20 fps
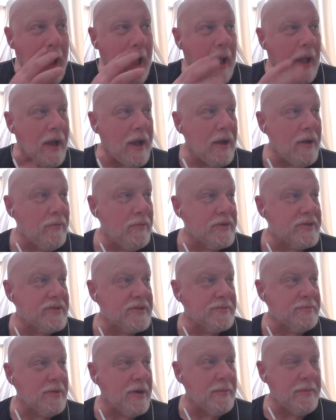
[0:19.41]
uh, which
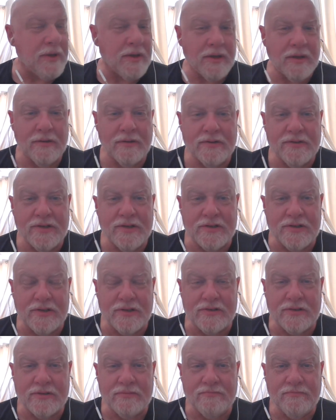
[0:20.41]
is probably a, just
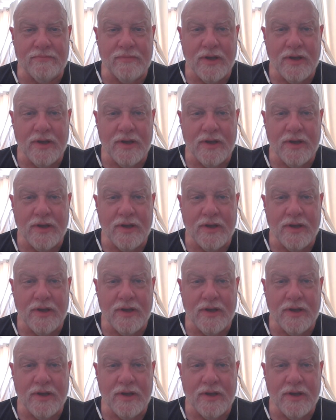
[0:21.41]
as